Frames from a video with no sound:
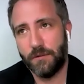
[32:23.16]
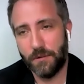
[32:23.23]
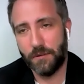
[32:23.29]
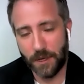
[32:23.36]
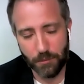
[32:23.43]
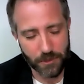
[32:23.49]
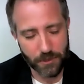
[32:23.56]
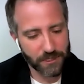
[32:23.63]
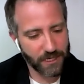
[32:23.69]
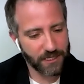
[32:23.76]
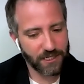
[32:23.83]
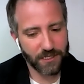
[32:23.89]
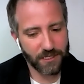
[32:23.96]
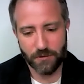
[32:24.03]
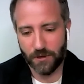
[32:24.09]
it
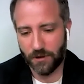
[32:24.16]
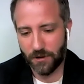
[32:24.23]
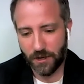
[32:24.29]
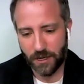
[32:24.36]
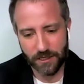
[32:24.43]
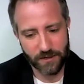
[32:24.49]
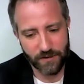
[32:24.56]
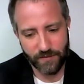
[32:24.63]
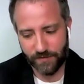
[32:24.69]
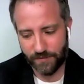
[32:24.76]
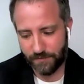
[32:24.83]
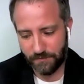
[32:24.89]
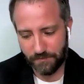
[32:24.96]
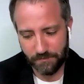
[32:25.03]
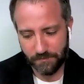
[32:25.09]
presents us with all kinds of
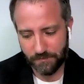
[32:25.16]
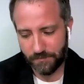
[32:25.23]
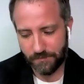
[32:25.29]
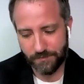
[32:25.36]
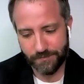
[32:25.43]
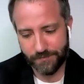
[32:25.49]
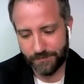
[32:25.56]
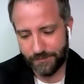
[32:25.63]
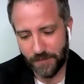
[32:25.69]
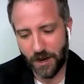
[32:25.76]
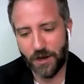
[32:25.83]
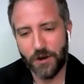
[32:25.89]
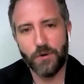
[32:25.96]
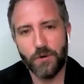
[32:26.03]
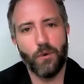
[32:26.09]

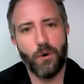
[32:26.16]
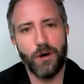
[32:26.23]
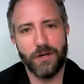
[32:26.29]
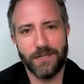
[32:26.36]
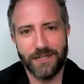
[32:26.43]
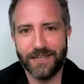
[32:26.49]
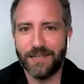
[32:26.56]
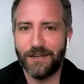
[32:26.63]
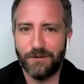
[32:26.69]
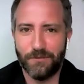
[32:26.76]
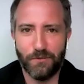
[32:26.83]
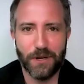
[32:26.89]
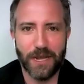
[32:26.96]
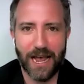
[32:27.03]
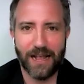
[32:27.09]
unwanted
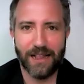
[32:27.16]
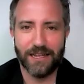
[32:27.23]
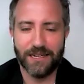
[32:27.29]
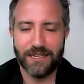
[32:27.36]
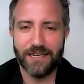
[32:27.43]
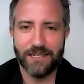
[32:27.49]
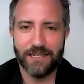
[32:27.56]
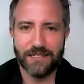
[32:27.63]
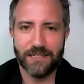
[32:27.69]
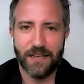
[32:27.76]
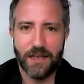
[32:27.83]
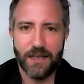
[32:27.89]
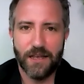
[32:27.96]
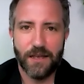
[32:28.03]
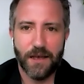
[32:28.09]
realities.
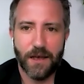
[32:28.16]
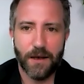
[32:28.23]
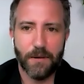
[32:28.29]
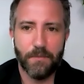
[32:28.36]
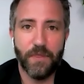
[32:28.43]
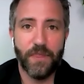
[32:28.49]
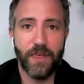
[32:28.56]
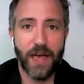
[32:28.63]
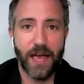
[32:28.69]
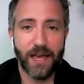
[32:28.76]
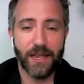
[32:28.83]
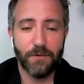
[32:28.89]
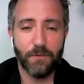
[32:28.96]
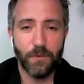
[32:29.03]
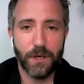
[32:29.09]

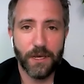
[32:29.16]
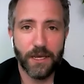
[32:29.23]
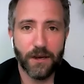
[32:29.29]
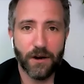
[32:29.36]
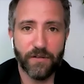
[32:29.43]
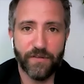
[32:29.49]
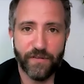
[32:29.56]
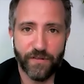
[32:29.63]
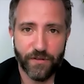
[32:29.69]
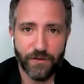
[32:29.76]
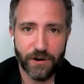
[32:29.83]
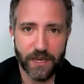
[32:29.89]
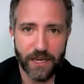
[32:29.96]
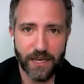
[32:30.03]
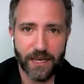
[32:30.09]
Then we are
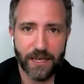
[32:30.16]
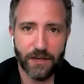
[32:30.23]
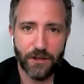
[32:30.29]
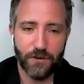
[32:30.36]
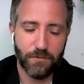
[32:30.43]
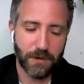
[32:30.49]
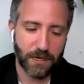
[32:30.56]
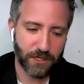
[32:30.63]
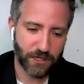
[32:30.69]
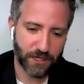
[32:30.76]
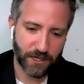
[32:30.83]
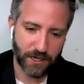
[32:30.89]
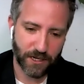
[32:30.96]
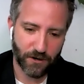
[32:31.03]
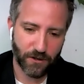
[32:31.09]
free. And you
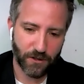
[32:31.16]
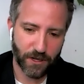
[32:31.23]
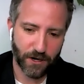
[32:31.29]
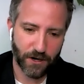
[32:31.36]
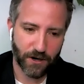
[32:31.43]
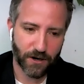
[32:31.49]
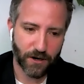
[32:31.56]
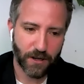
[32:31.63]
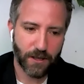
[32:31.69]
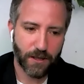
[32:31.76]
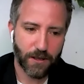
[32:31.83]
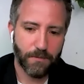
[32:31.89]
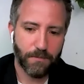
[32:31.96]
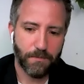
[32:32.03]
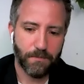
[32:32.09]
mentioned it earlier,
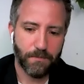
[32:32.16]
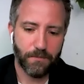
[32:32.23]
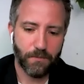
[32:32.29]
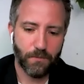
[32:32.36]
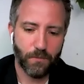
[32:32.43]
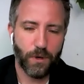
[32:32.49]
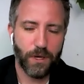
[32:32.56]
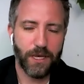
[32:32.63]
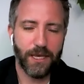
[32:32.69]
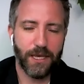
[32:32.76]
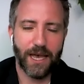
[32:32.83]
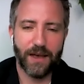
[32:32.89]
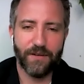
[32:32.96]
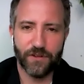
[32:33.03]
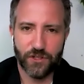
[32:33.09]
we
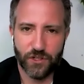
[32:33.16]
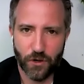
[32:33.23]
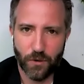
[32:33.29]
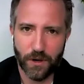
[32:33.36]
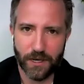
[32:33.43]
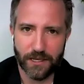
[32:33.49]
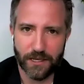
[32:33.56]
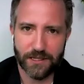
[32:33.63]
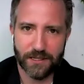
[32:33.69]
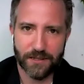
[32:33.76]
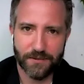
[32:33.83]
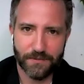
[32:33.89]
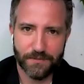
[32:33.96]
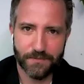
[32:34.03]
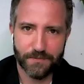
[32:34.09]
have a choice.
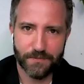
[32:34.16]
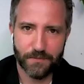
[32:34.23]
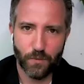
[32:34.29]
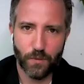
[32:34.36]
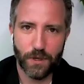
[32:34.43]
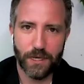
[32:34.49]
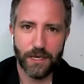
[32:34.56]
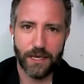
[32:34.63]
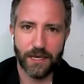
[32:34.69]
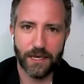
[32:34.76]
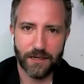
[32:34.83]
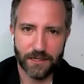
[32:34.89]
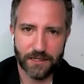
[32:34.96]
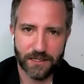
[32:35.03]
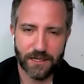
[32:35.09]
We can
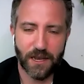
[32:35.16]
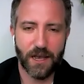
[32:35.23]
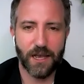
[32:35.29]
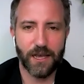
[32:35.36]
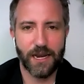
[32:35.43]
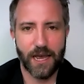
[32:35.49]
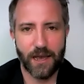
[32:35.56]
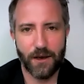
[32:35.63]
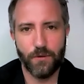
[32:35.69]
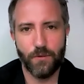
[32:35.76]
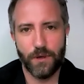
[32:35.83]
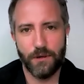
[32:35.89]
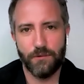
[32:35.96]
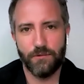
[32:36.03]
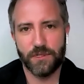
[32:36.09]
decide how
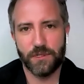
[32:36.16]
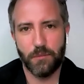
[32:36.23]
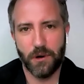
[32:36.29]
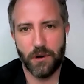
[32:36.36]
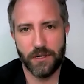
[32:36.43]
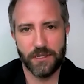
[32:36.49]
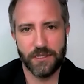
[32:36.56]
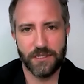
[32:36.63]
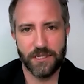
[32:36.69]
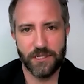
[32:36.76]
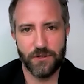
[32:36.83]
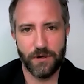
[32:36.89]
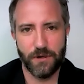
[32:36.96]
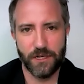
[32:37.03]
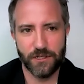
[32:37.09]
we respond to
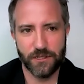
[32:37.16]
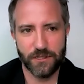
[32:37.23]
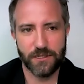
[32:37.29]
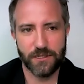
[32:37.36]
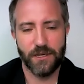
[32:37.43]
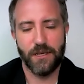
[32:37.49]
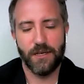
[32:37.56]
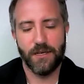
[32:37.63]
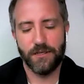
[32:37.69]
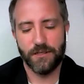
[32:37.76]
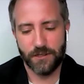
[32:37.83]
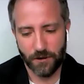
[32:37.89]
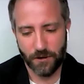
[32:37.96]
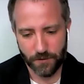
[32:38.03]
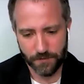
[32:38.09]
situations.
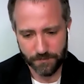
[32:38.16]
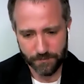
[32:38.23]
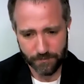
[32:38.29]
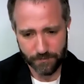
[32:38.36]
So